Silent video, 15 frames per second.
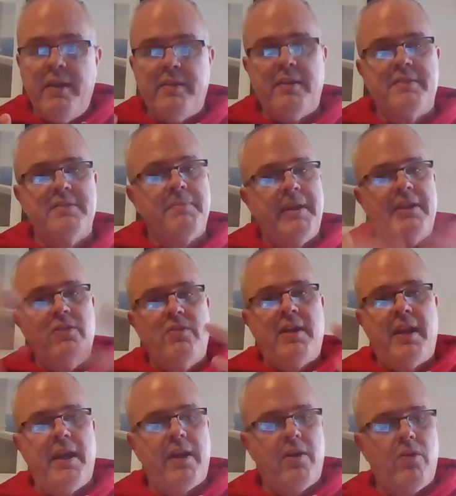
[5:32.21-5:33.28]
doesn't mean you
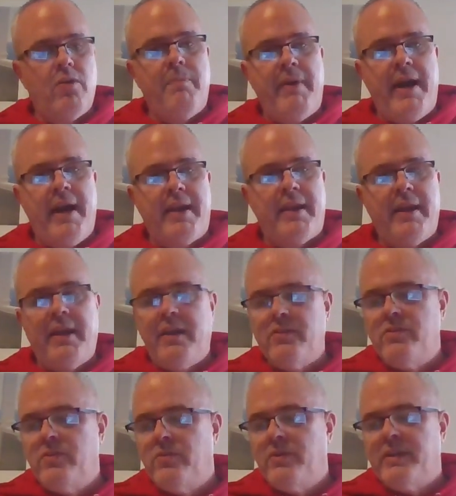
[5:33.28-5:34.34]
can't go back and
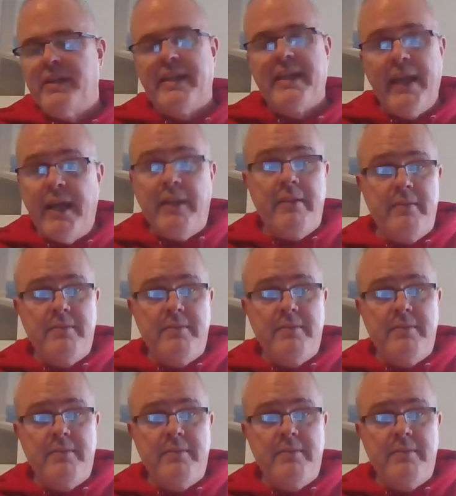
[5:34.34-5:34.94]
do it again